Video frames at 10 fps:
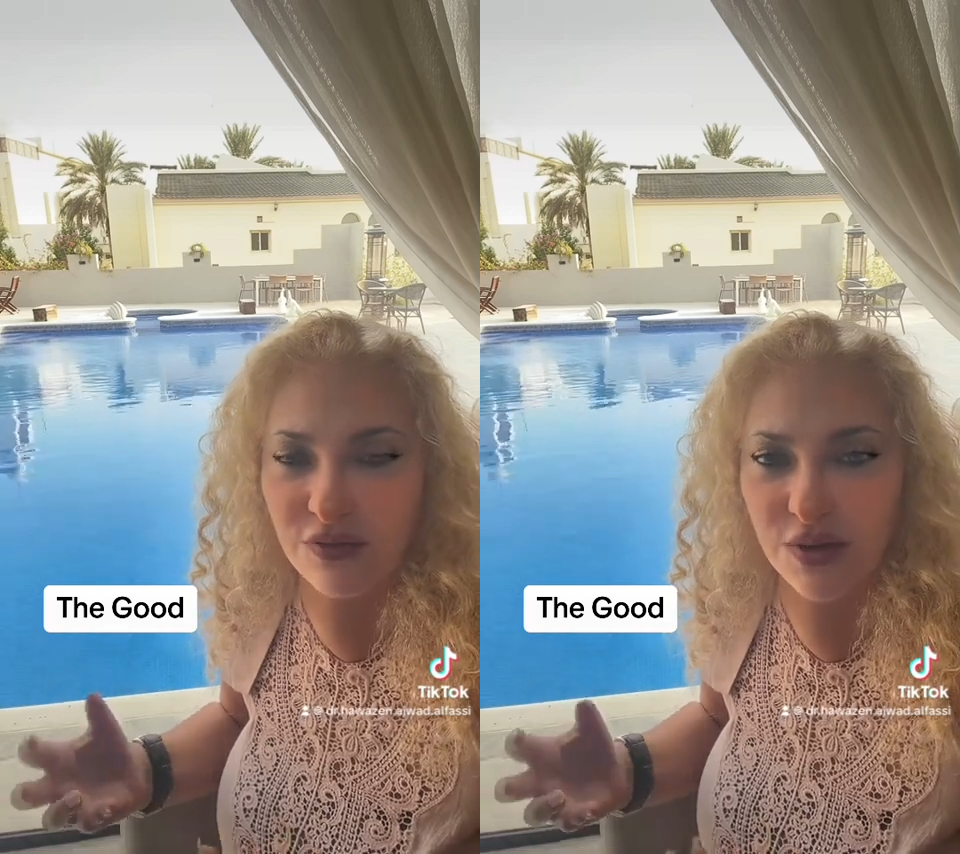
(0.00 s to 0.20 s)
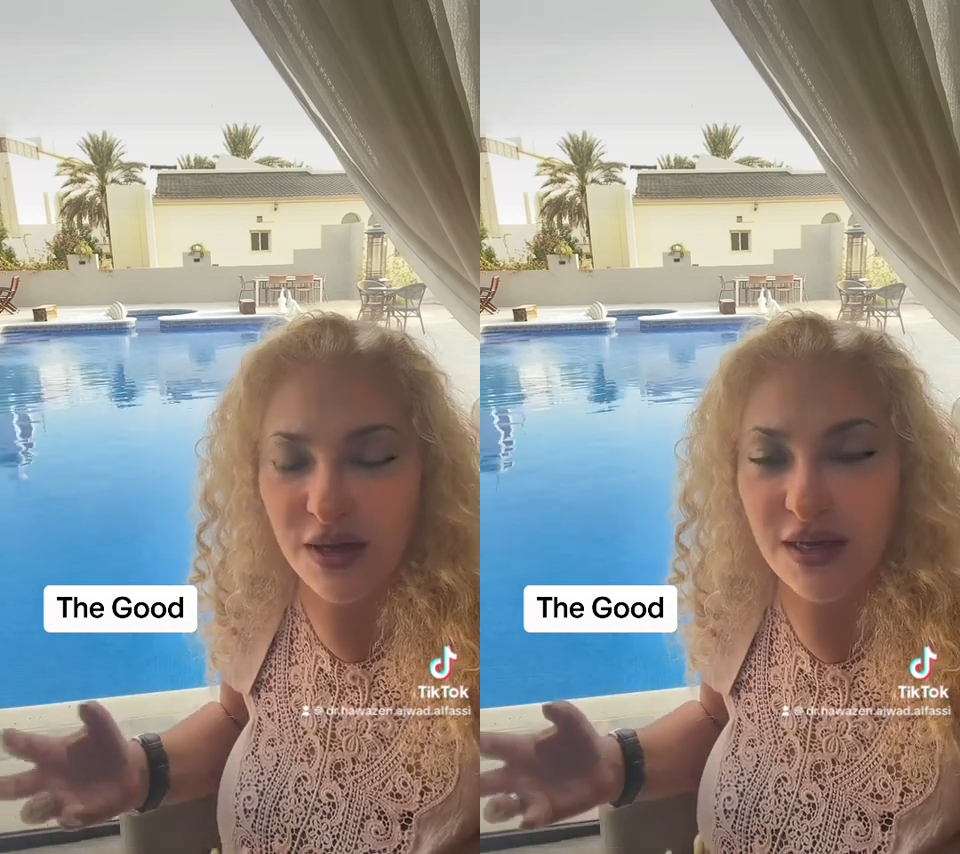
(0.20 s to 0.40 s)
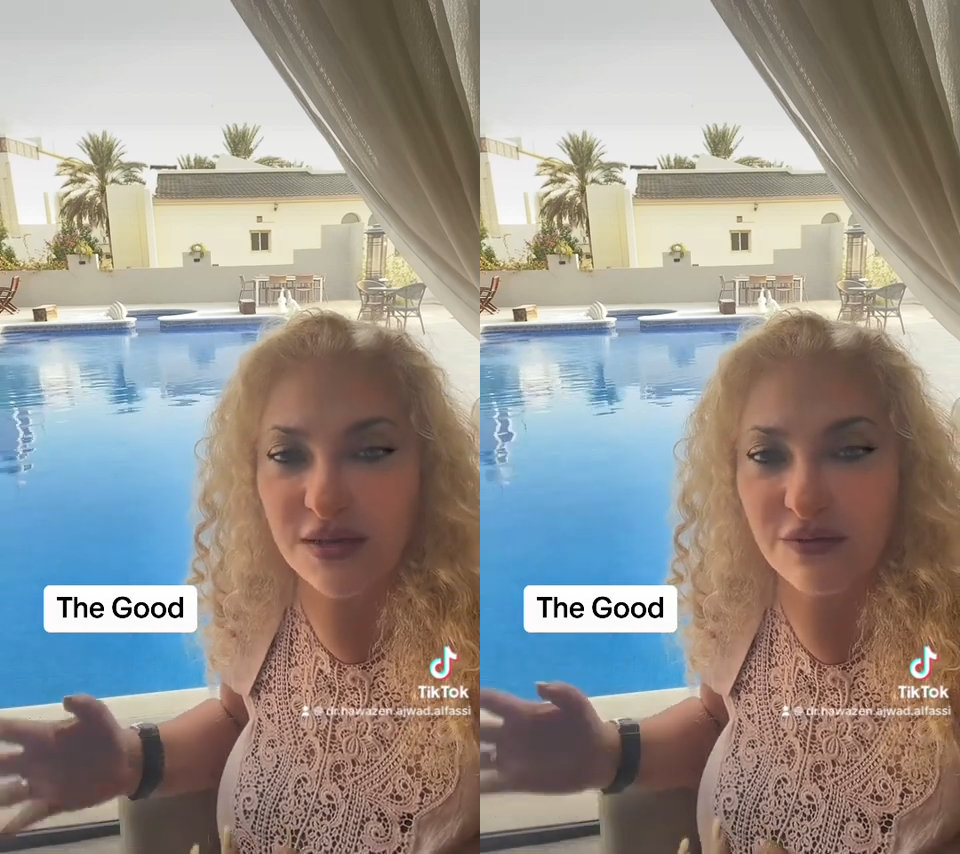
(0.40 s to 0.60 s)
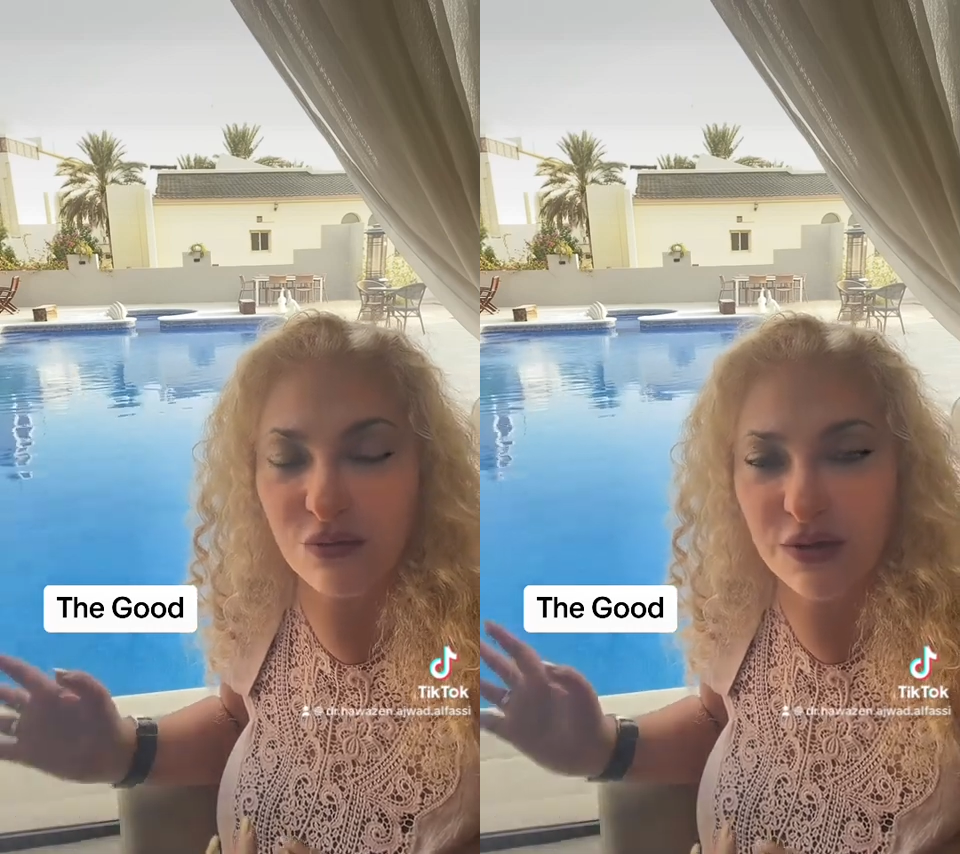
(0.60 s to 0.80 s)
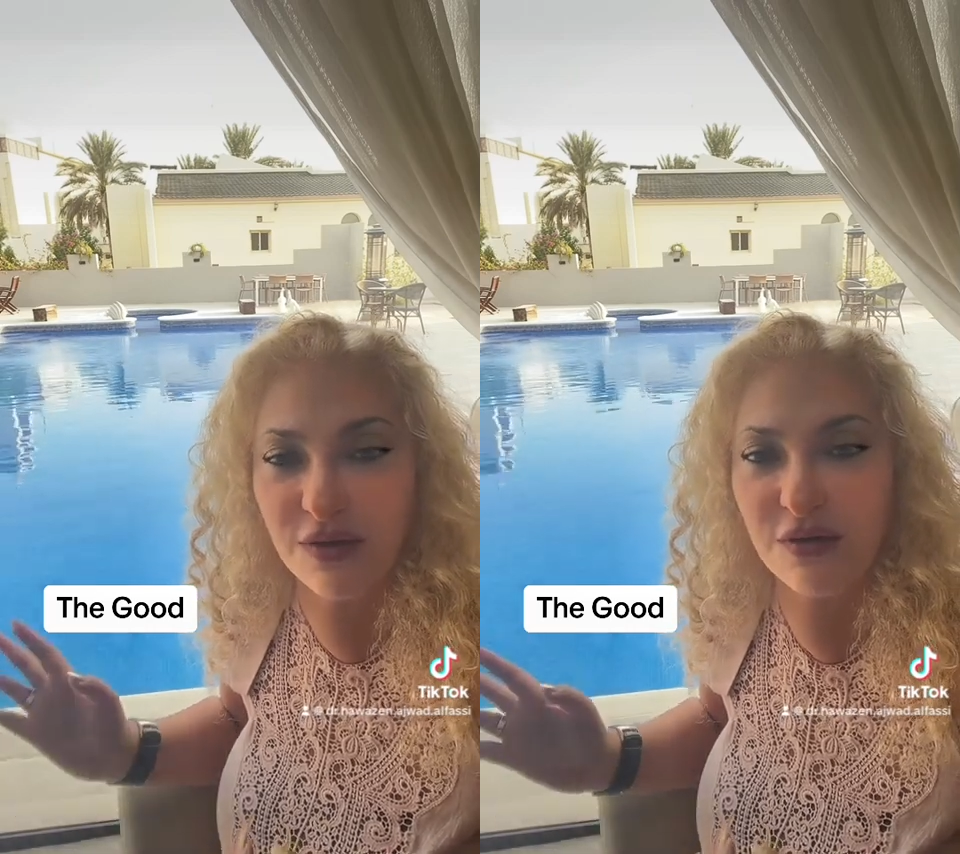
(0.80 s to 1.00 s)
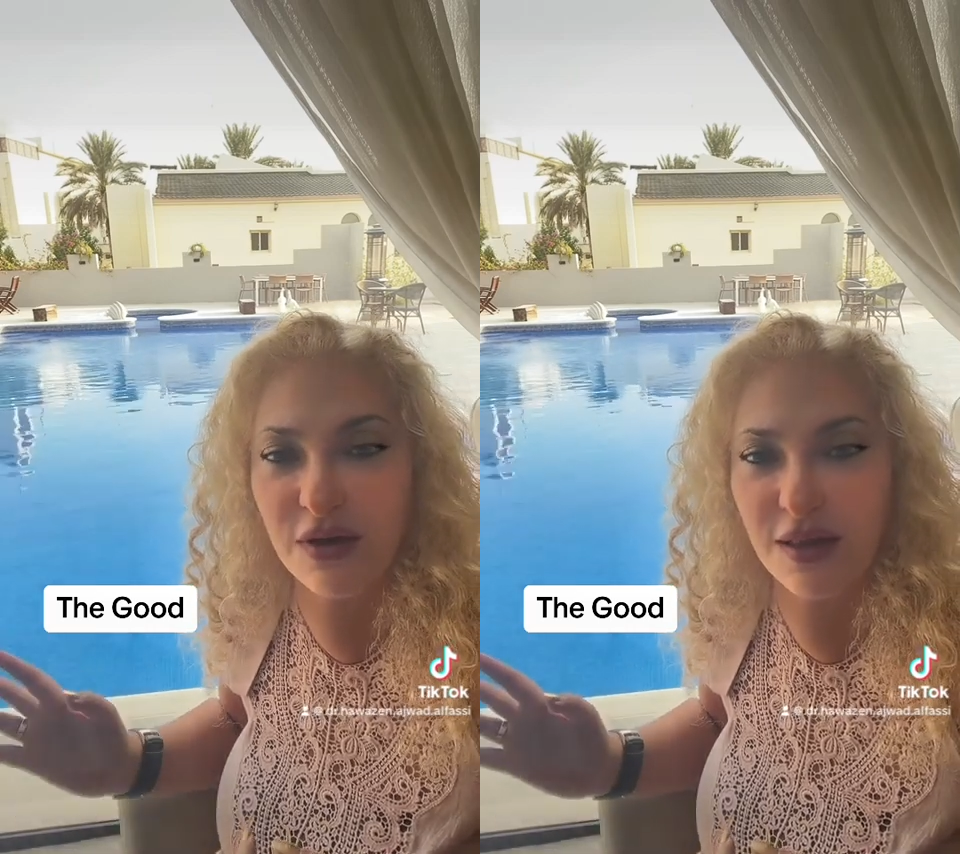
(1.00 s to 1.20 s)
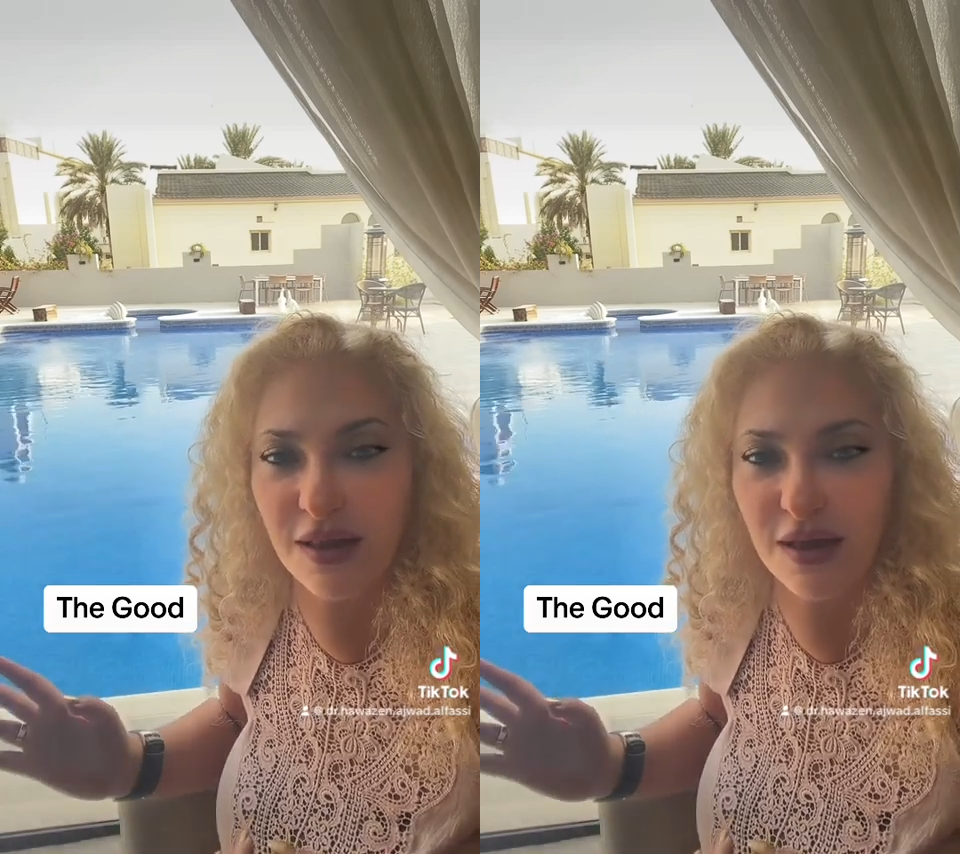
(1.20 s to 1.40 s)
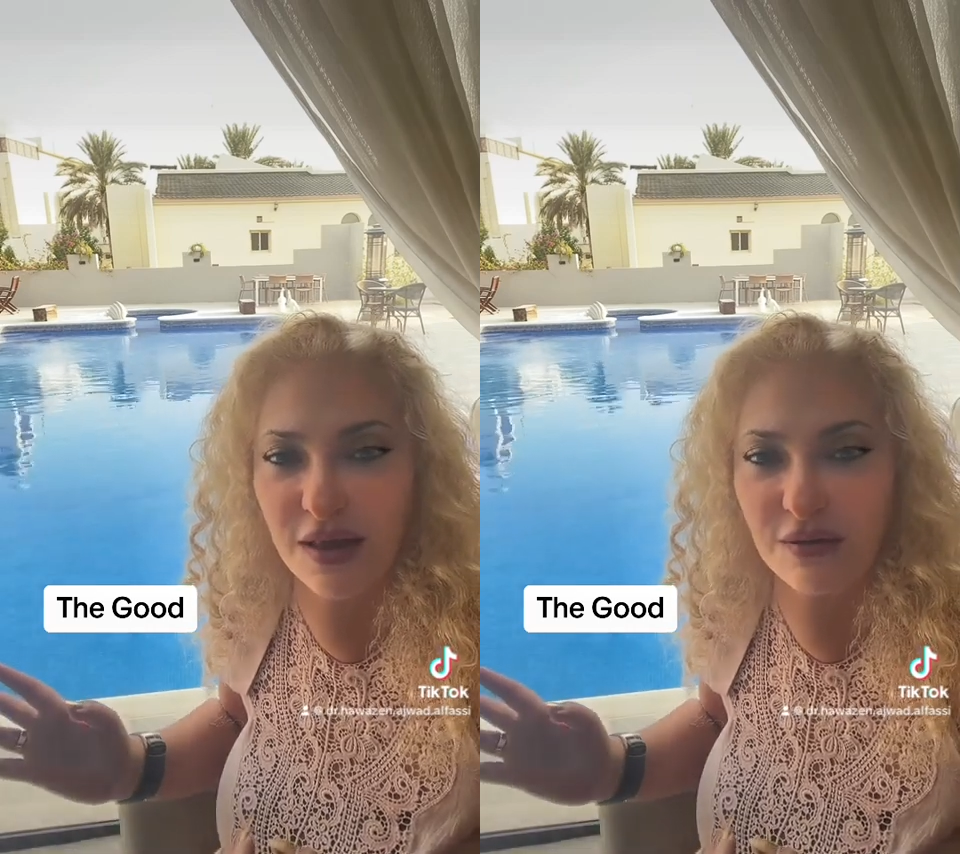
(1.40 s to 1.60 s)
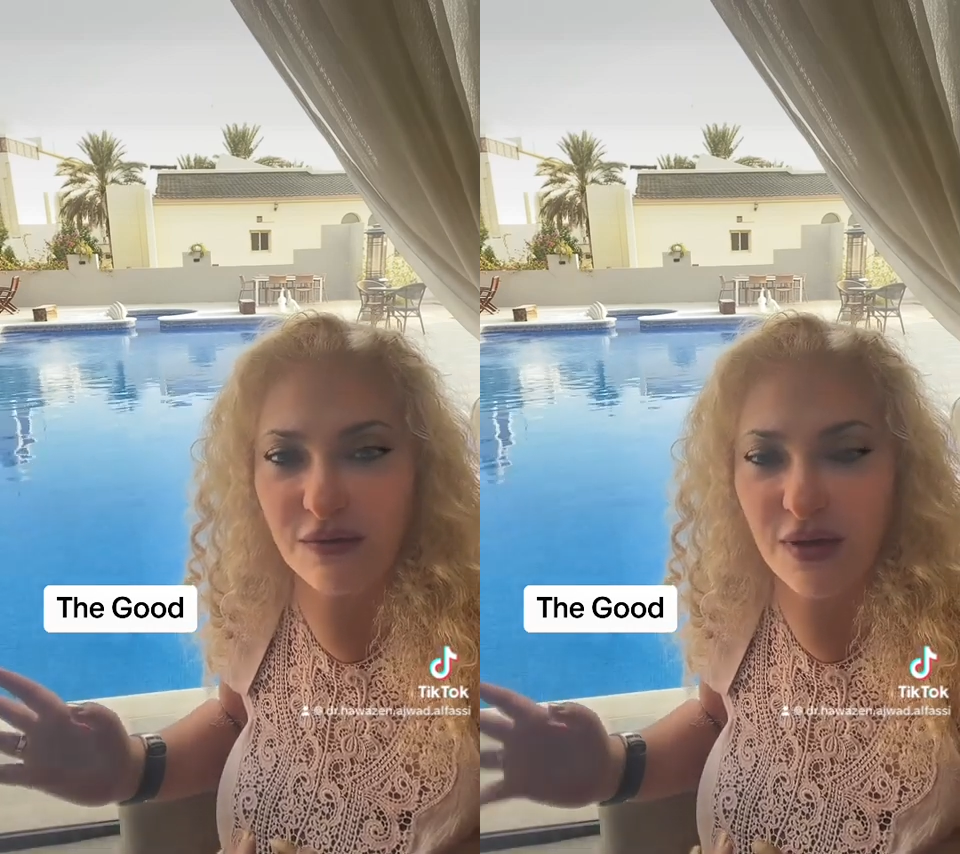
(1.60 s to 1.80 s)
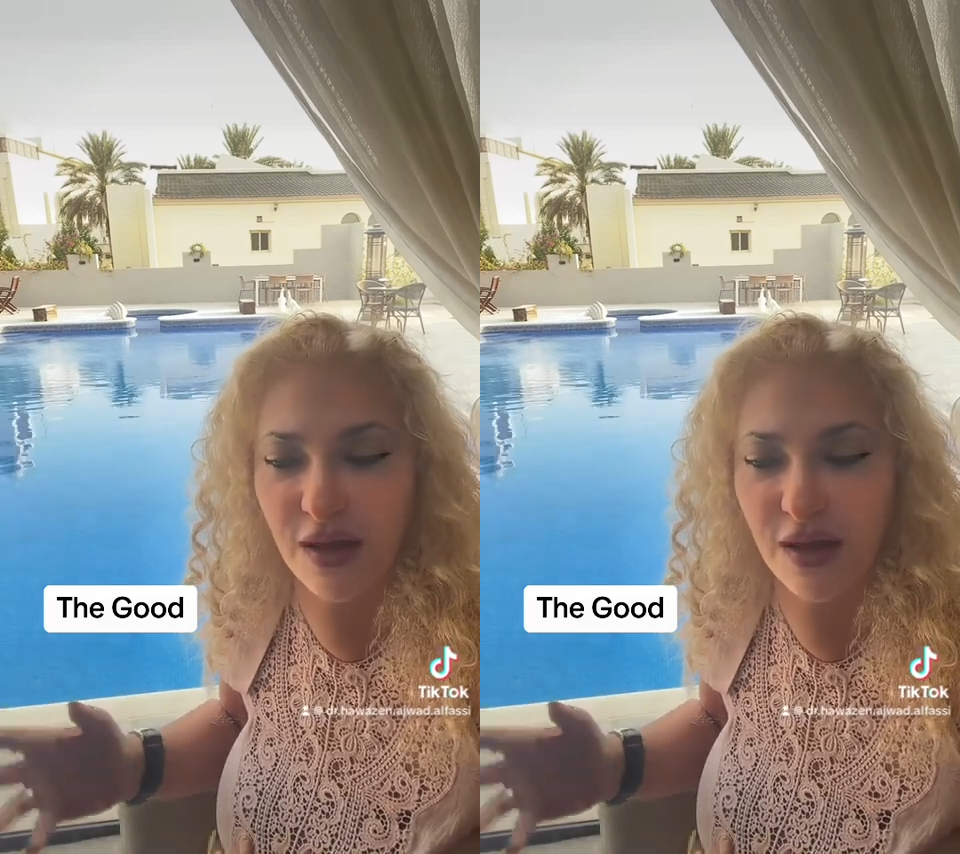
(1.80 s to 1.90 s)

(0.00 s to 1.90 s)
the negative will definitely leave